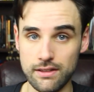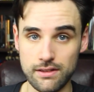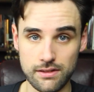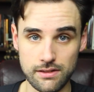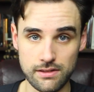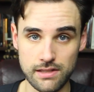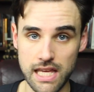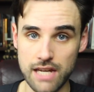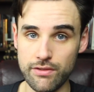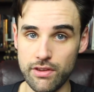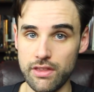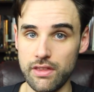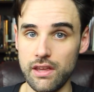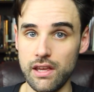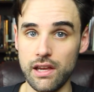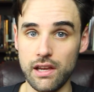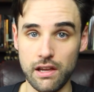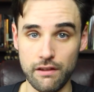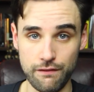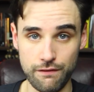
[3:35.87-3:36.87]
and set
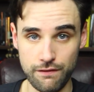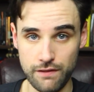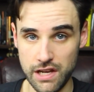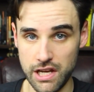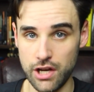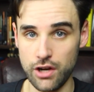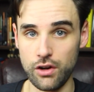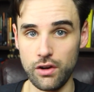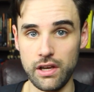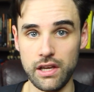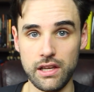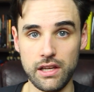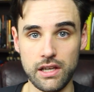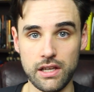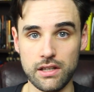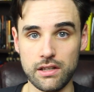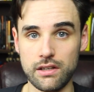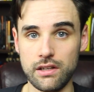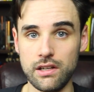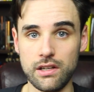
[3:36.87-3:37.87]
everything and configure it
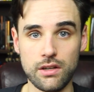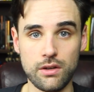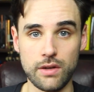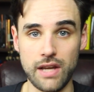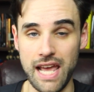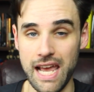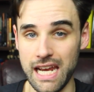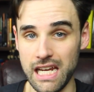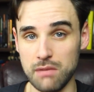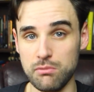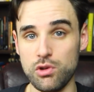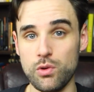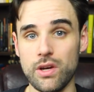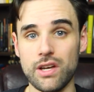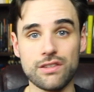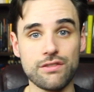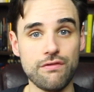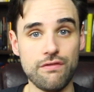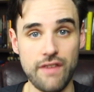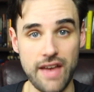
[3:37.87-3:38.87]
in you know an
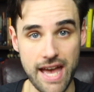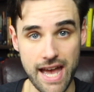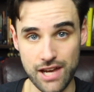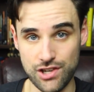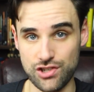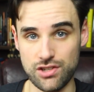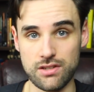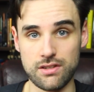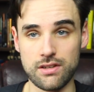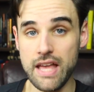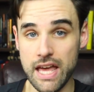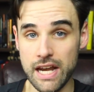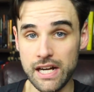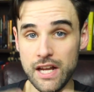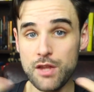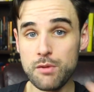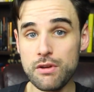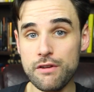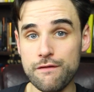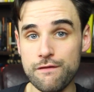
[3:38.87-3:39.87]
AWS fashion. And
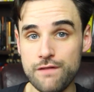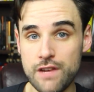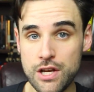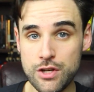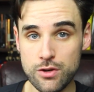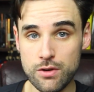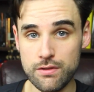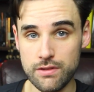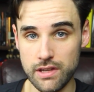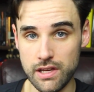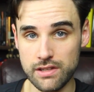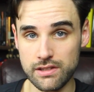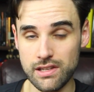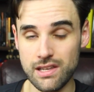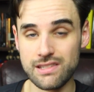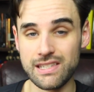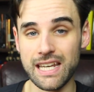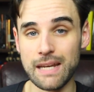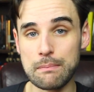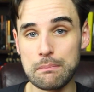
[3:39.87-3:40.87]
another big feature of this
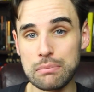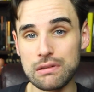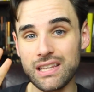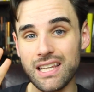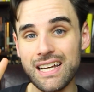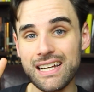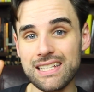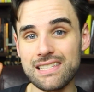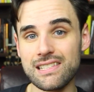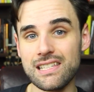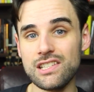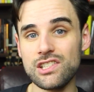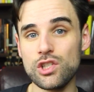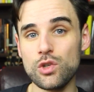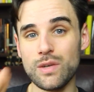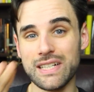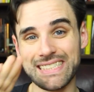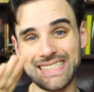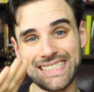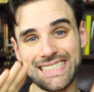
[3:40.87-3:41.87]
is that it plugs
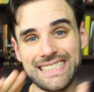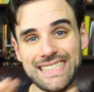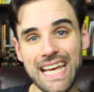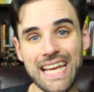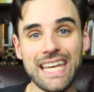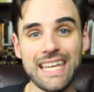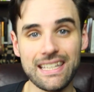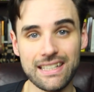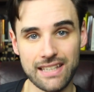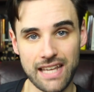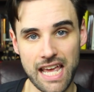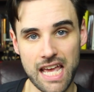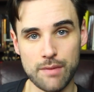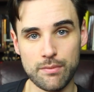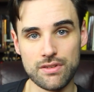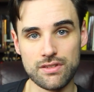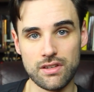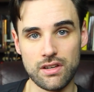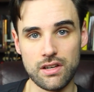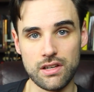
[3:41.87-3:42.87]
into a second
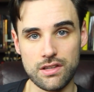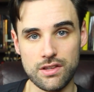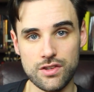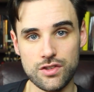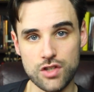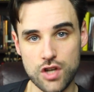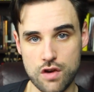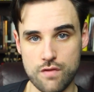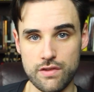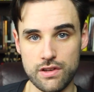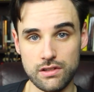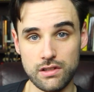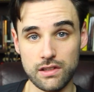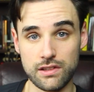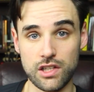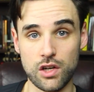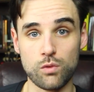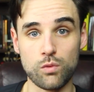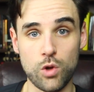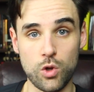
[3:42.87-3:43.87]
Amazon service
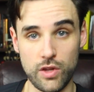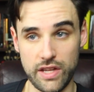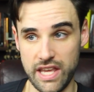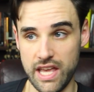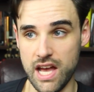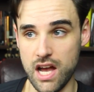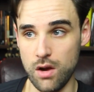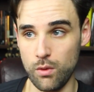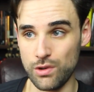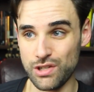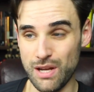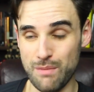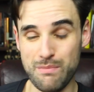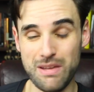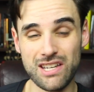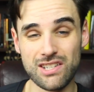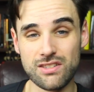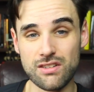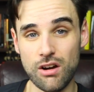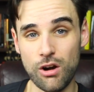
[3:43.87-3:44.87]
that they're rolling out, which I
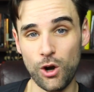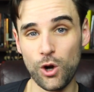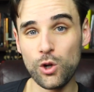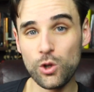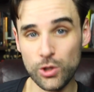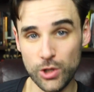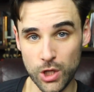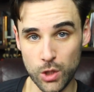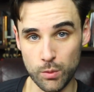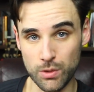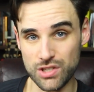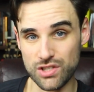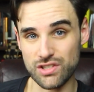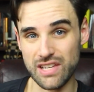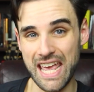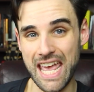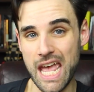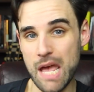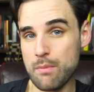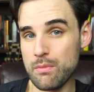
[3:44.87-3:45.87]
mentioned earlier, which
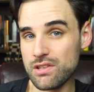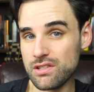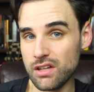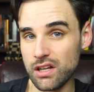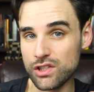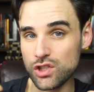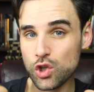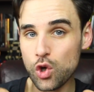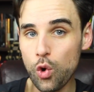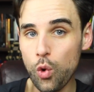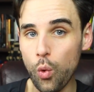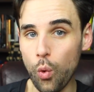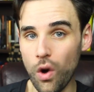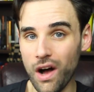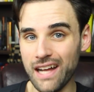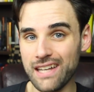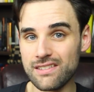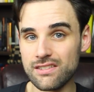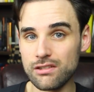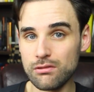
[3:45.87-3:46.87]
is Amazon's
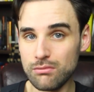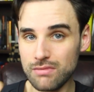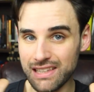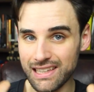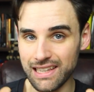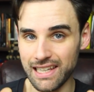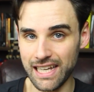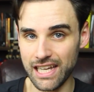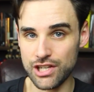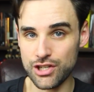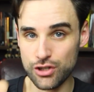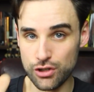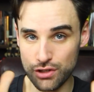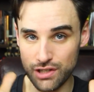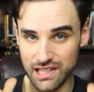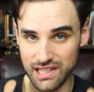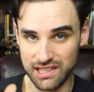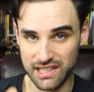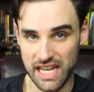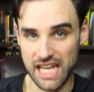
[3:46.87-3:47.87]
Quantum Ledger
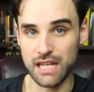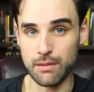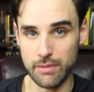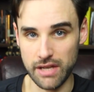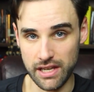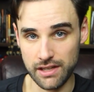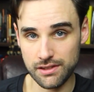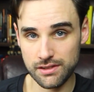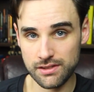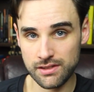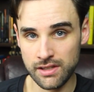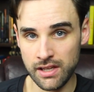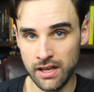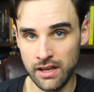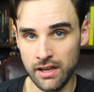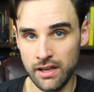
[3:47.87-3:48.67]
database.